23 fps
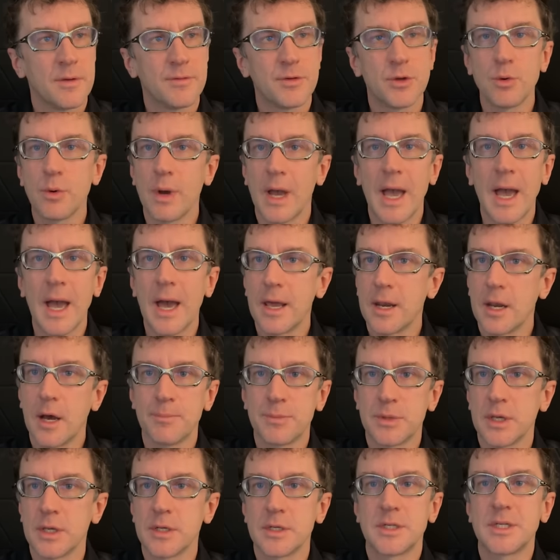If you add up
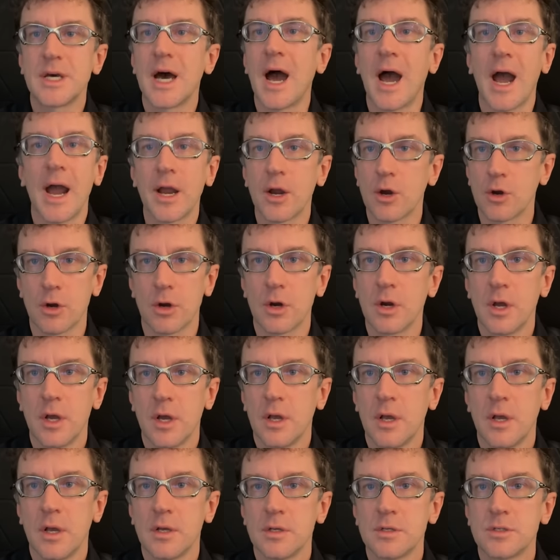the entire
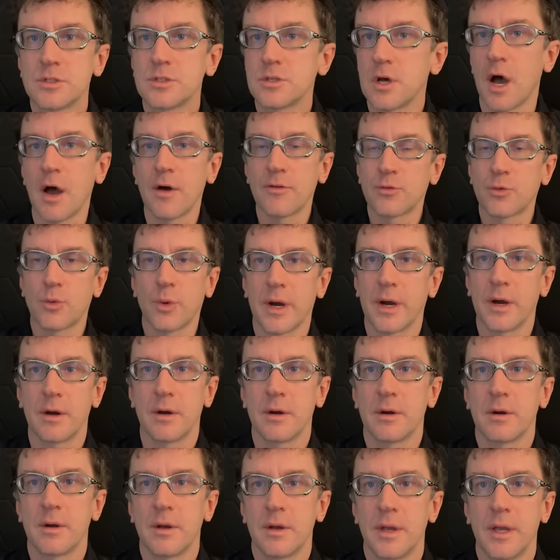
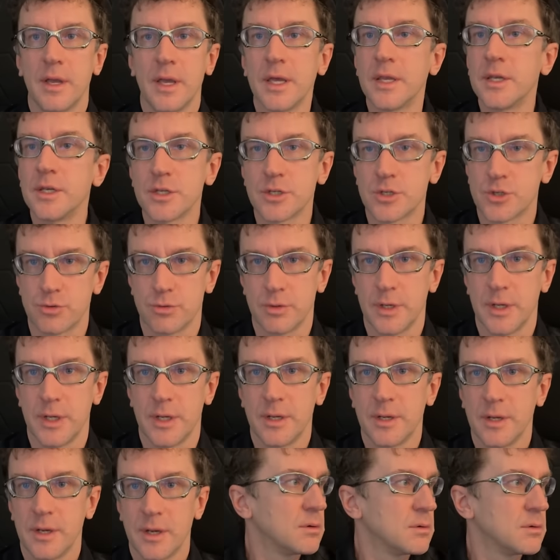software industry,